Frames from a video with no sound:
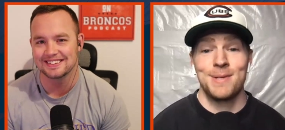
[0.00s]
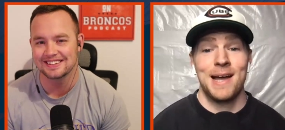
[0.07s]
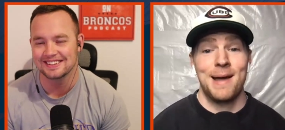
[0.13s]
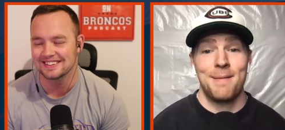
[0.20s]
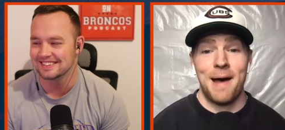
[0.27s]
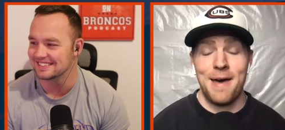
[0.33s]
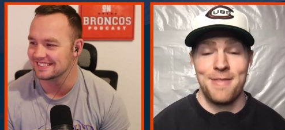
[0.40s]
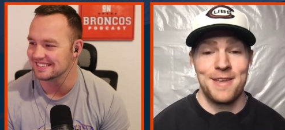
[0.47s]

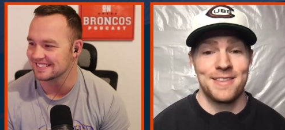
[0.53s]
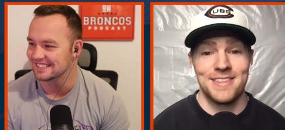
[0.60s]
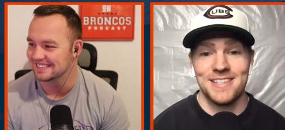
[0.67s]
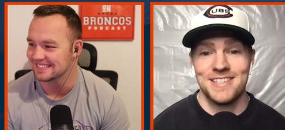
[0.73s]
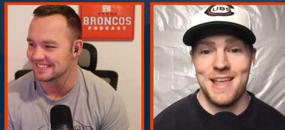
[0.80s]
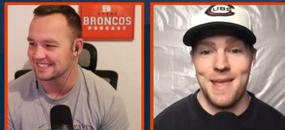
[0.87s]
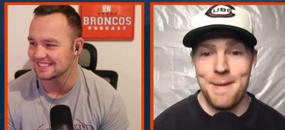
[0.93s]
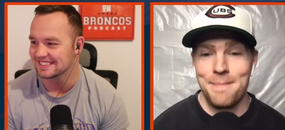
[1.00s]
Speaker 1: time, I think the
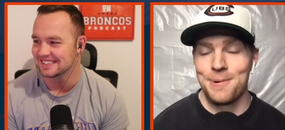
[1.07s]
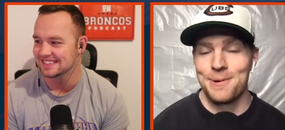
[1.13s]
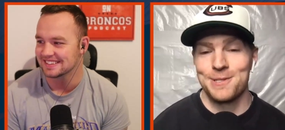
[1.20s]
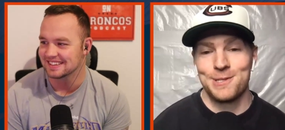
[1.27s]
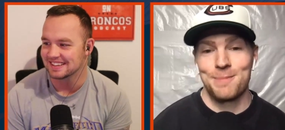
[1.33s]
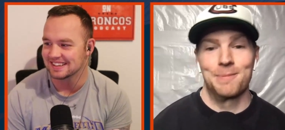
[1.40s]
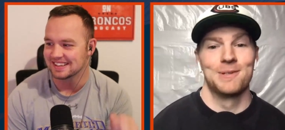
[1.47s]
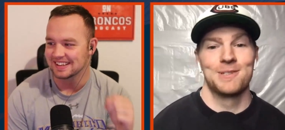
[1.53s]
same
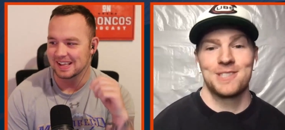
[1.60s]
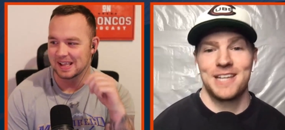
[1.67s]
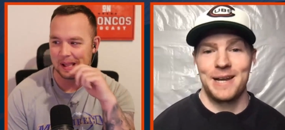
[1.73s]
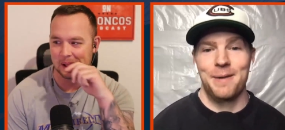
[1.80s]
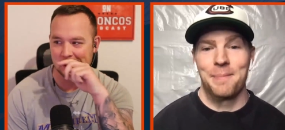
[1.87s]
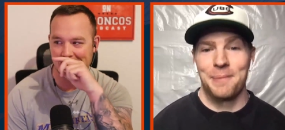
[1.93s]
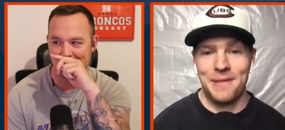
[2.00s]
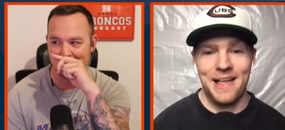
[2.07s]
principles
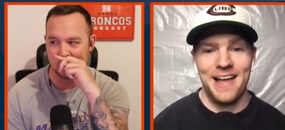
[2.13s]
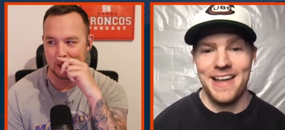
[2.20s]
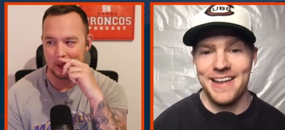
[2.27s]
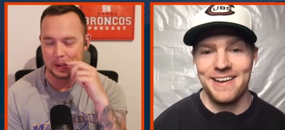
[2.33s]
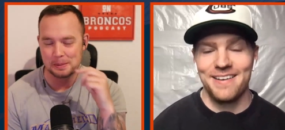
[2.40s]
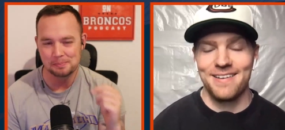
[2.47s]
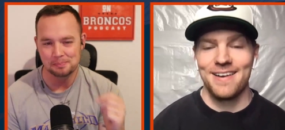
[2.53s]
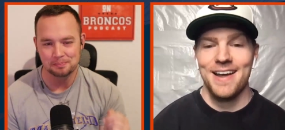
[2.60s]
can apply
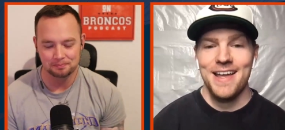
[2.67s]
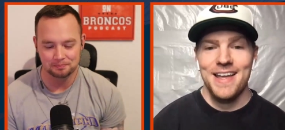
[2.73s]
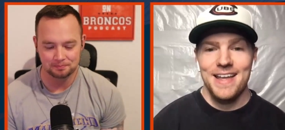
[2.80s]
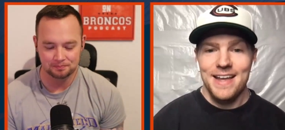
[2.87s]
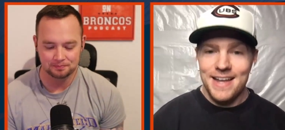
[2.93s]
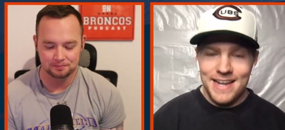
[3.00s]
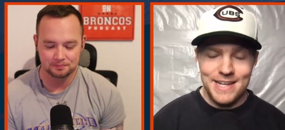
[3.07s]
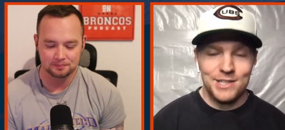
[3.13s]
here
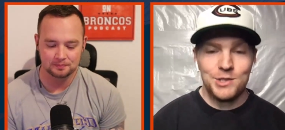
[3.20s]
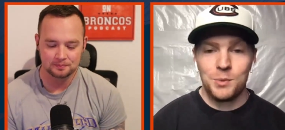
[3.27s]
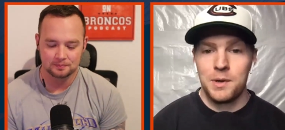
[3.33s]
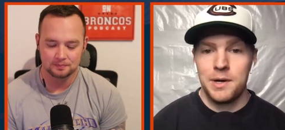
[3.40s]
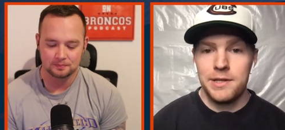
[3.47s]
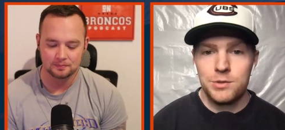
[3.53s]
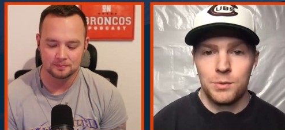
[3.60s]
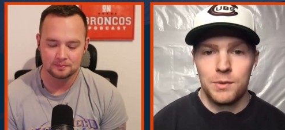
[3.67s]
in
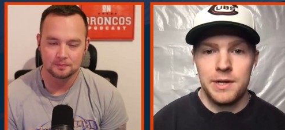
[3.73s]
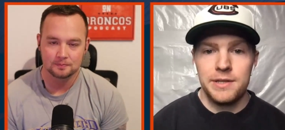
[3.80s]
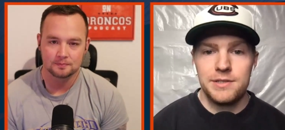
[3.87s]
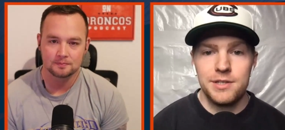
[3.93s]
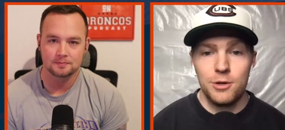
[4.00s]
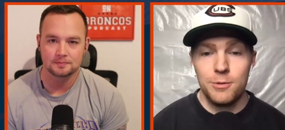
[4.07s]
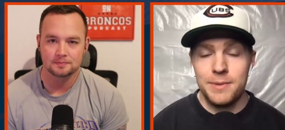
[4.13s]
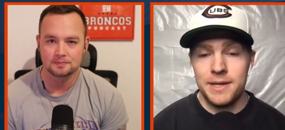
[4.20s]

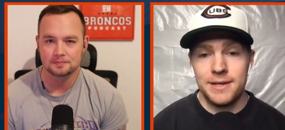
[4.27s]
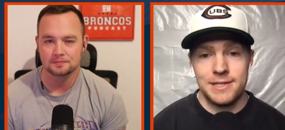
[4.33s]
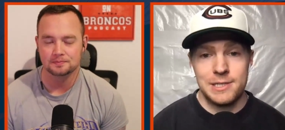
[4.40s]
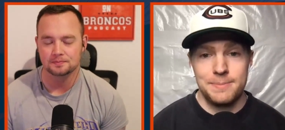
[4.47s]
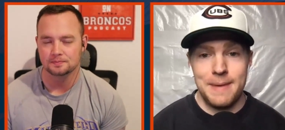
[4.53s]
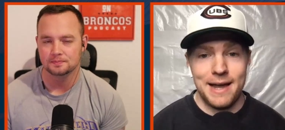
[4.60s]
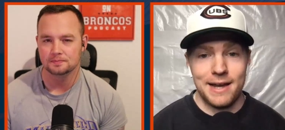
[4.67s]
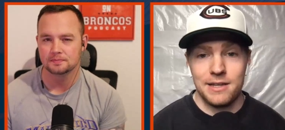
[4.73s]
2022
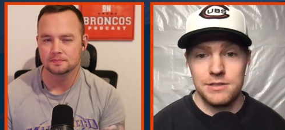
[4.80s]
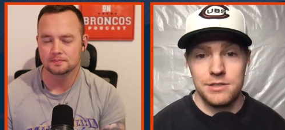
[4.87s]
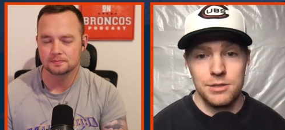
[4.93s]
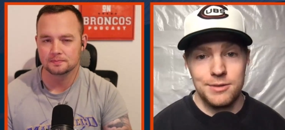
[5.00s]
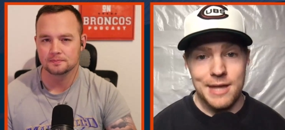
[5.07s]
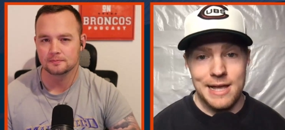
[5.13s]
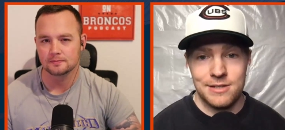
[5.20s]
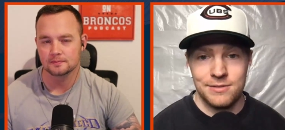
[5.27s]
because back in
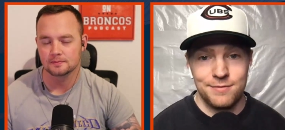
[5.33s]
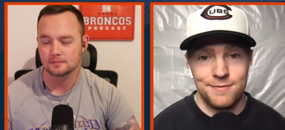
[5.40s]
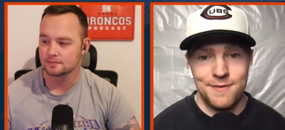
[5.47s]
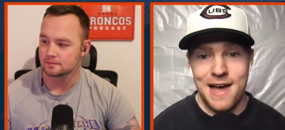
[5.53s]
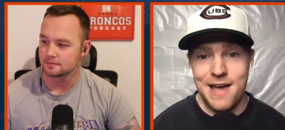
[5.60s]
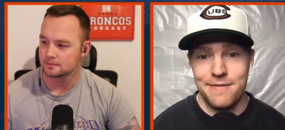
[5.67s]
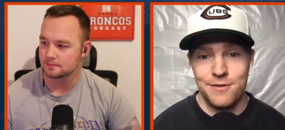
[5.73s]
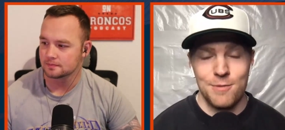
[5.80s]

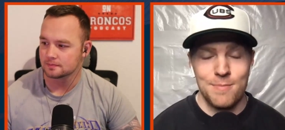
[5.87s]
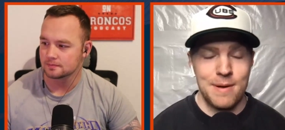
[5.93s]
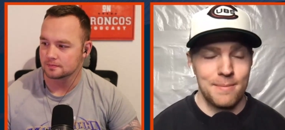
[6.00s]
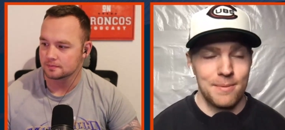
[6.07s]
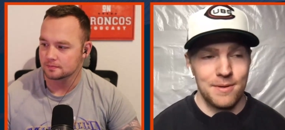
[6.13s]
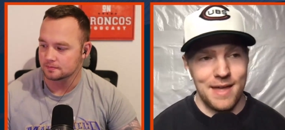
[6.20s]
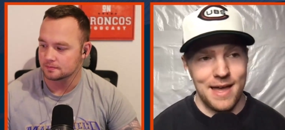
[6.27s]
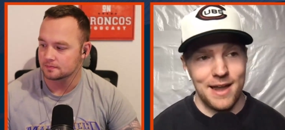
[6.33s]
2005, you
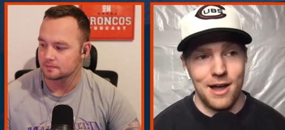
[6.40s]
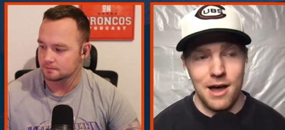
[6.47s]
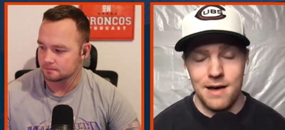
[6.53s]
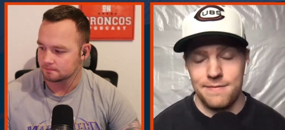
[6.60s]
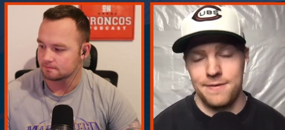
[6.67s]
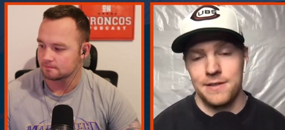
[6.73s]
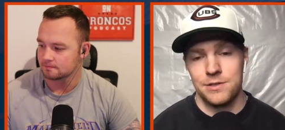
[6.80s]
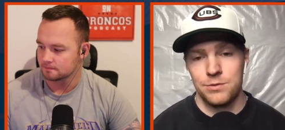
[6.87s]
remember that
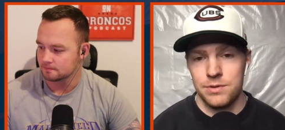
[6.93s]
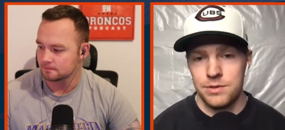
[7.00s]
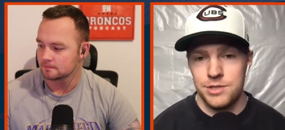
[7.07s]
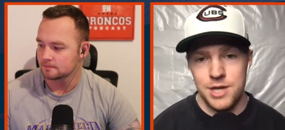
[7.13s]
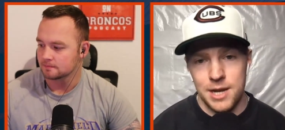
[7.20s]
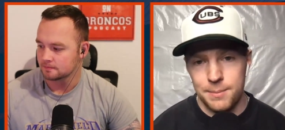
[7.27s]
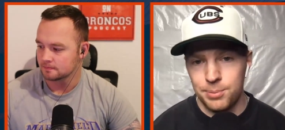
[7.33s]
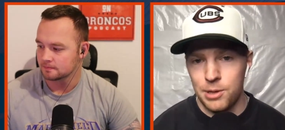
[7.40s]
offense with
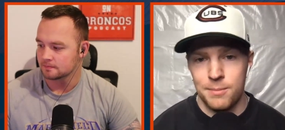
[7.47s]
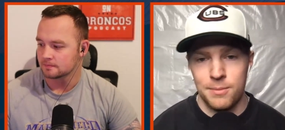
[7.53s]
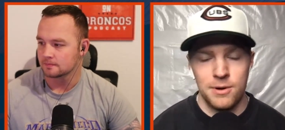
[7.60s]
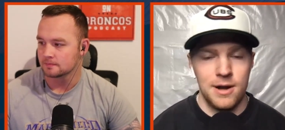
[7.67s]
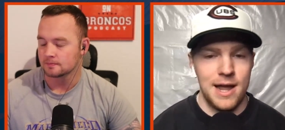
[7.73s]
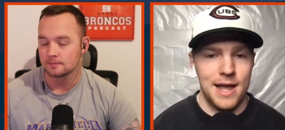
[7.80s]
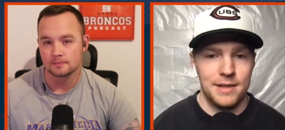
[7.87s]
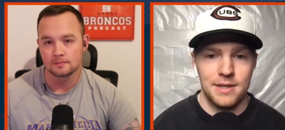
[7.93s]
Jake
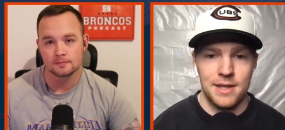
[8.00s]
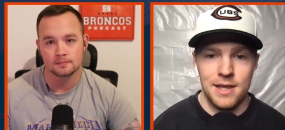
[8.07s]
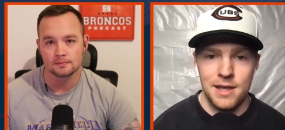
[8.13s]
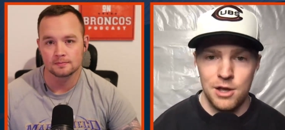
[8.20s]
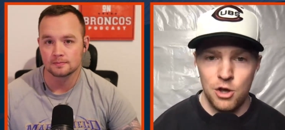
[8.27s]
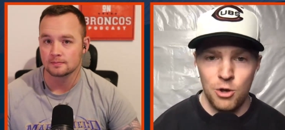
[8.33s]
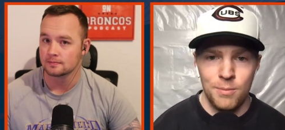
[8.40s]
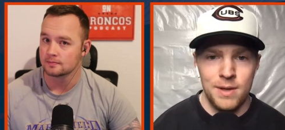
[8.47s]
Plummer at the
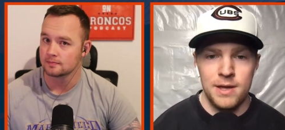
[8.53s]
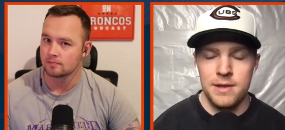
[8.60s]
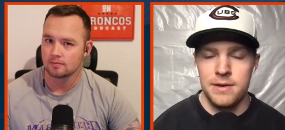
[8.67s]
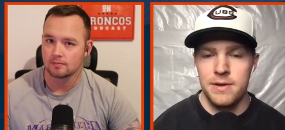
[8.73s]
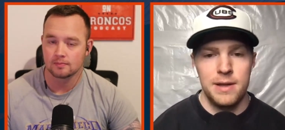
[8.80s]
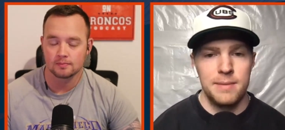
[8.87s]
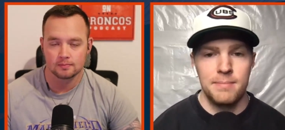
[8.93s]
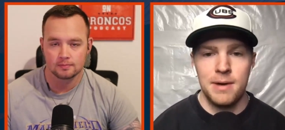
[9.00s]
helm
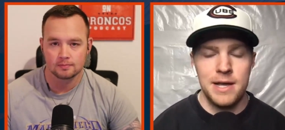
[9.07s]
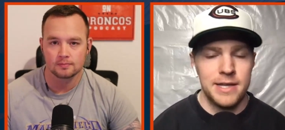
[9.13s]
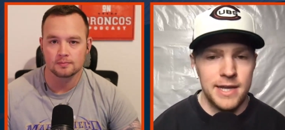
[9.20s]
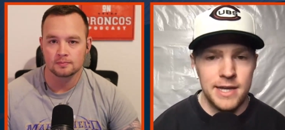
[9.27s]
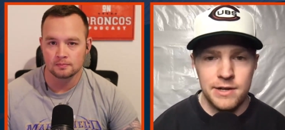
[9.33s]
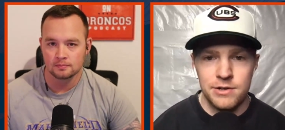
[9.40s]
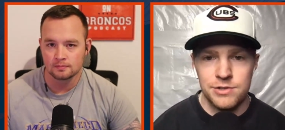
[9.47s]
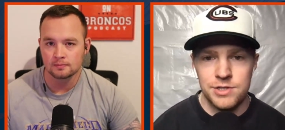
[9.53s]
and and Mike
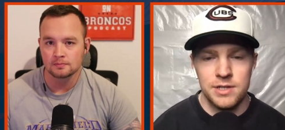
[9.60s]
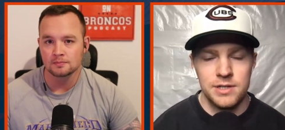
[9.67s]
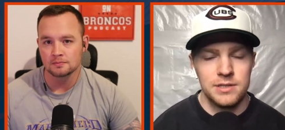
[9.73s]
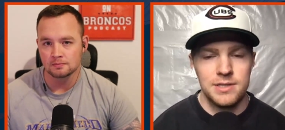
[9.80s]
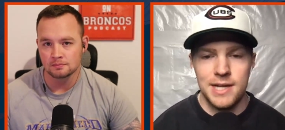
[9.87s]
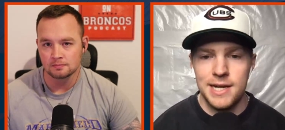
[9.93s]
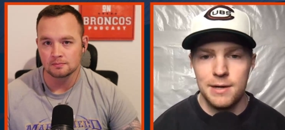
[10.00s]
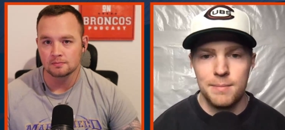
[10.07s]
Anderson
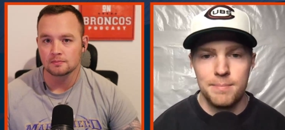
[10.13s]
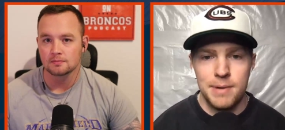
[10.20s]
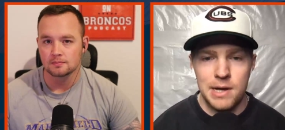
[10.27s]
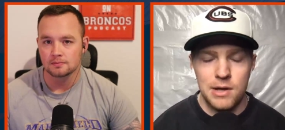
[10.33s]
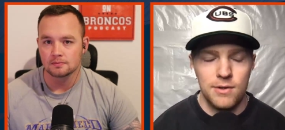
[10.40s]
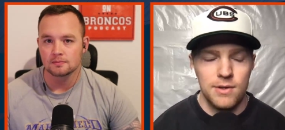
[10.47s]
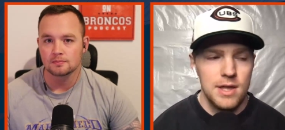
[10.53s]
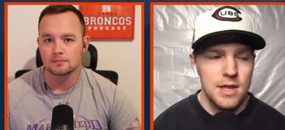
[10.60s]
and Tatum
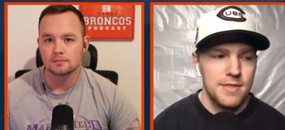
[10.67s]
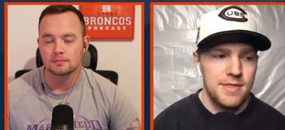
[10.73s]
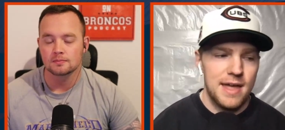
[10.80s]
Bell,